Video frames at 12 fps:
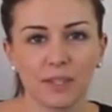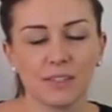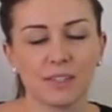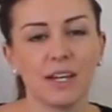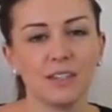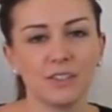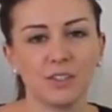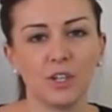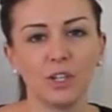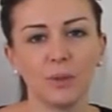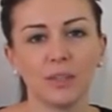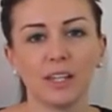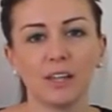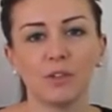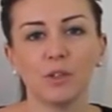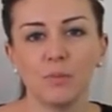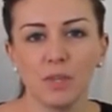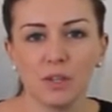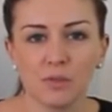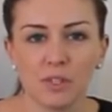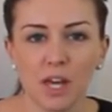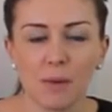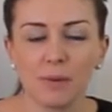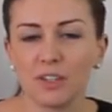It's getting to know you at the level of the
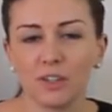observer.